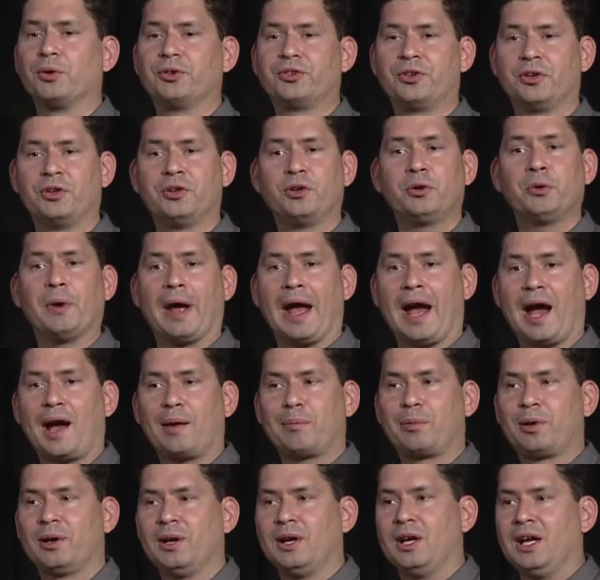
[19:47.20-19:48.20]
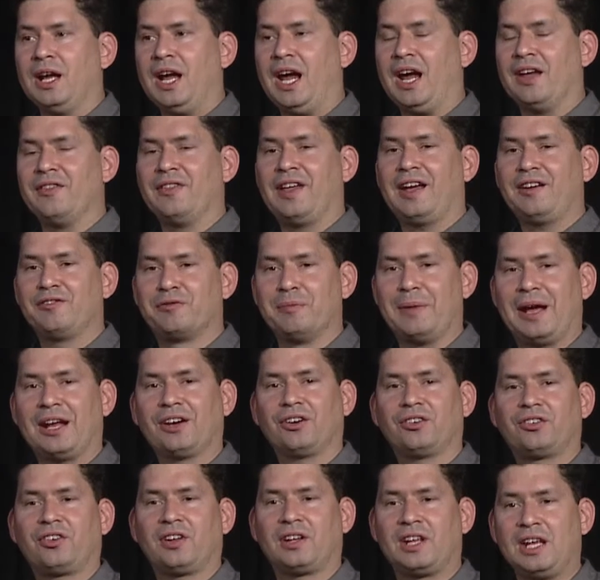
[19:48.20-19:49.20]
to-do app, and they've
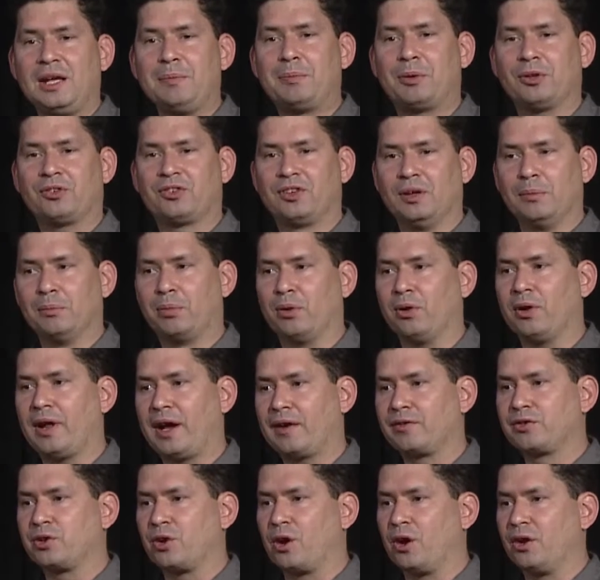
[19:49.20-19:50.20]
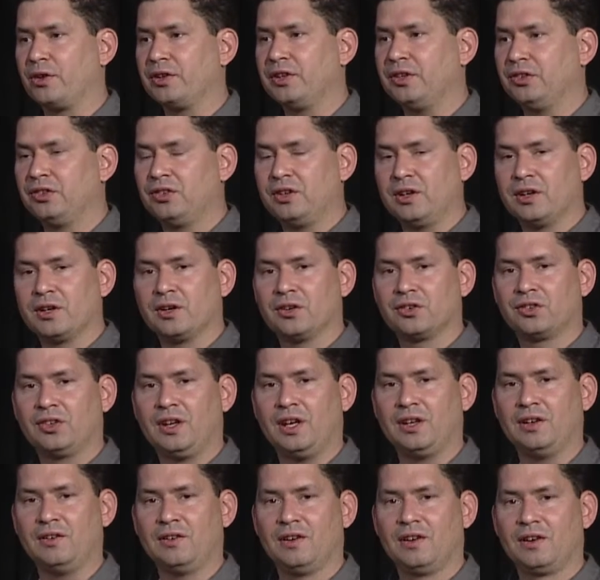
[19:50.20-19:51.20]
managed to keep it simple after all these years.
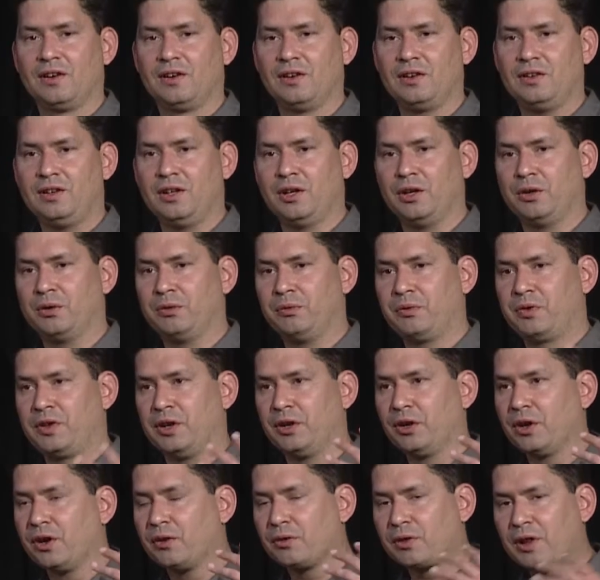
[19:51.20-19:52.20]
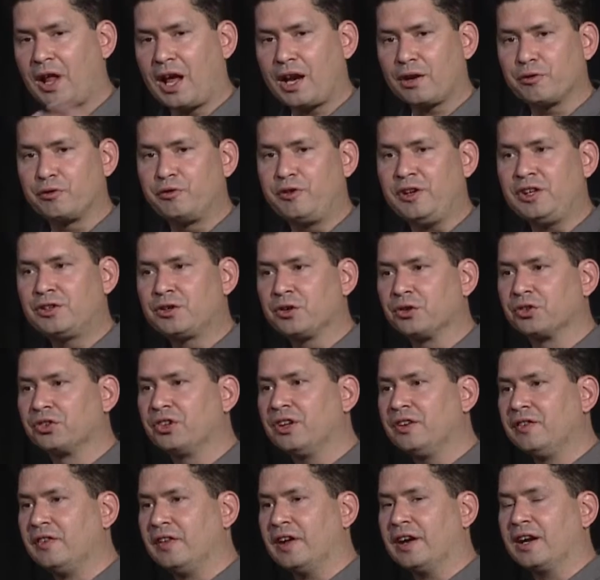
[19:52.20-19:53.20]
And there are a lot of features
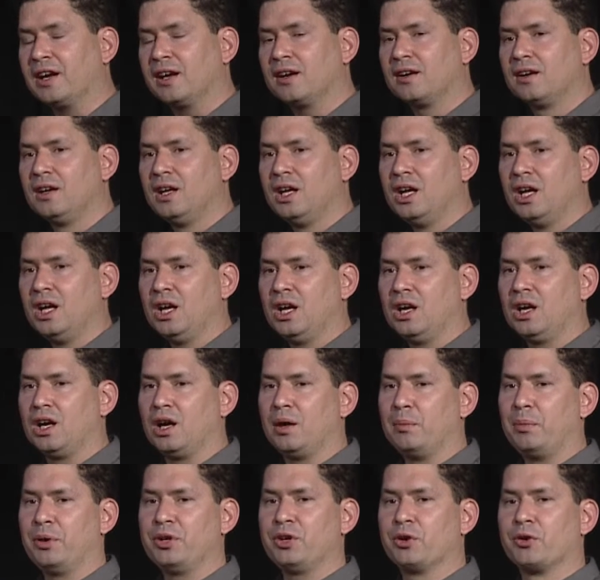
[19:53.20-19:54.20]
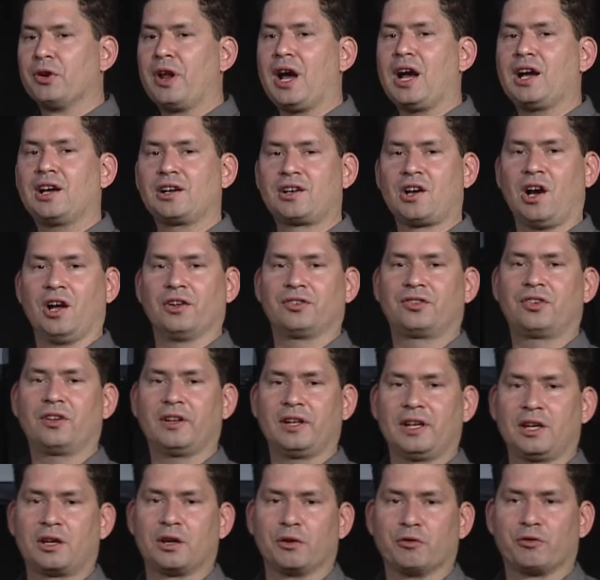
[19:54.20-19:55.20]
in there, but you're not
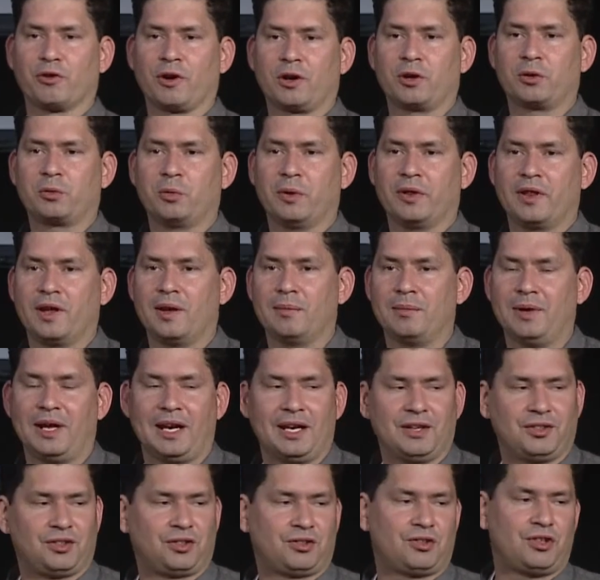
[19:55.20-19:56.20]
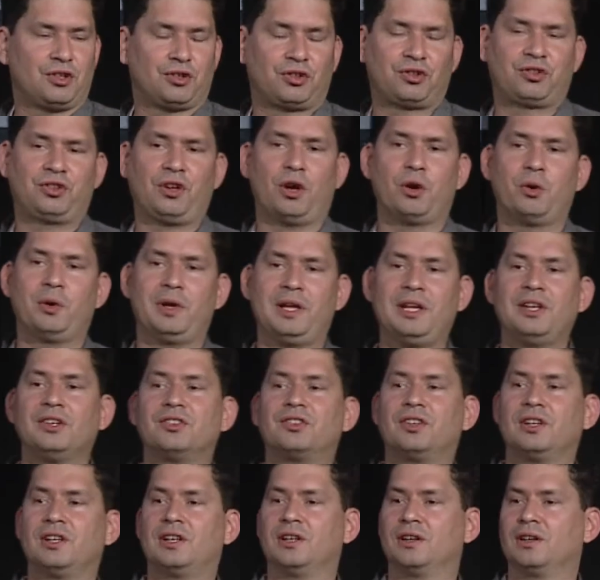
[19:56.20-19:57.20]
constantly confronted with them, and it's just so
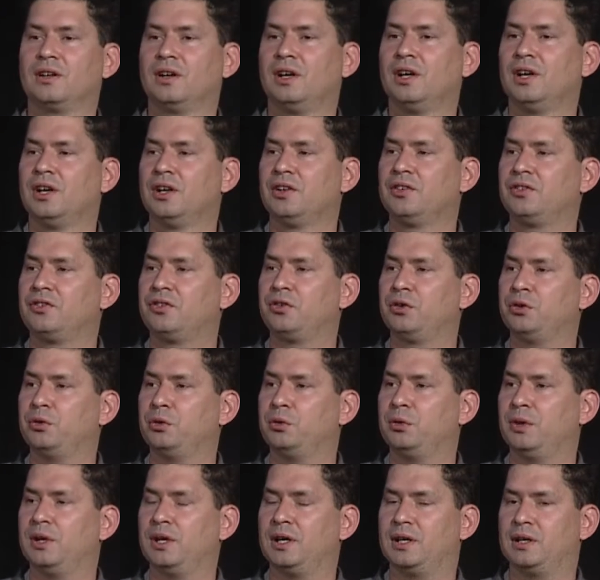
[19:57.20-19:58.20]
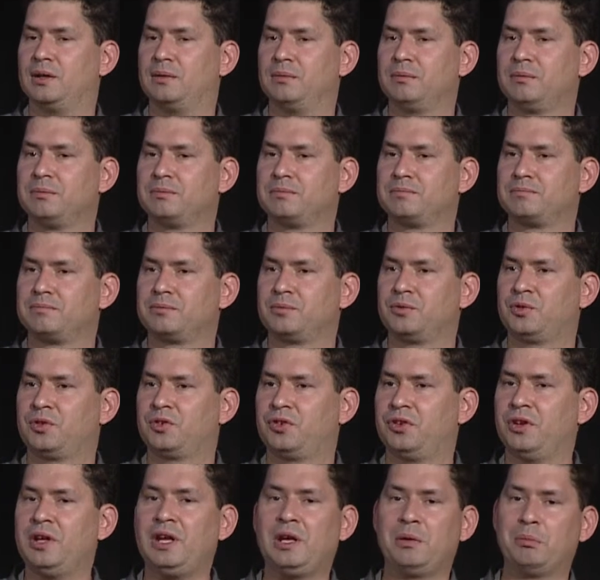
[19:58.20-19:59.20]
easy to
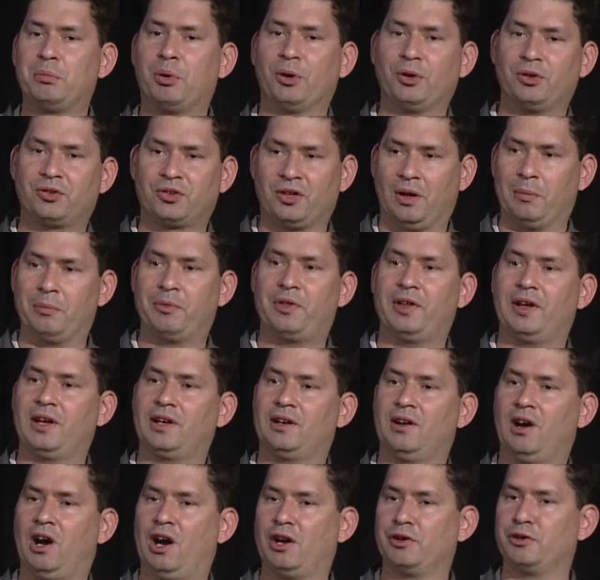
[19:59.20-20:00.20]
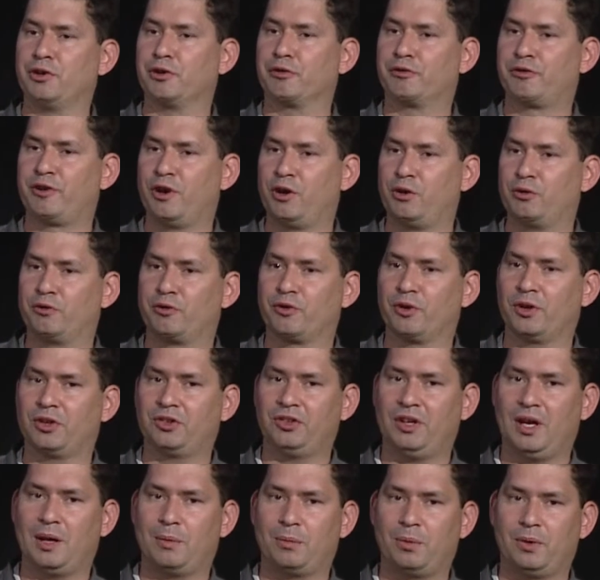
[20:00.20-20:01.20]
input something on your phone, for
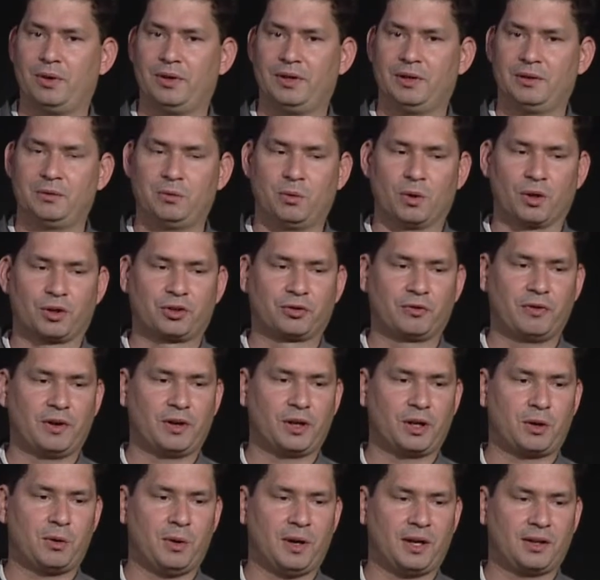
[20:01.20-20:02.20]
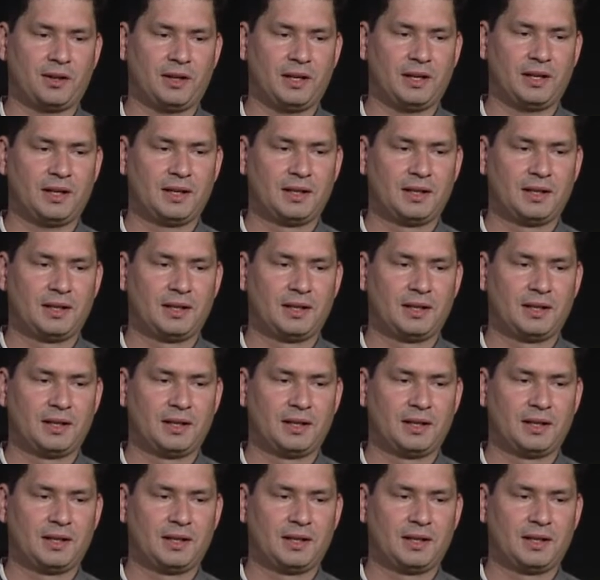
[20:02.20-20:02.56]
example. It works very quickly.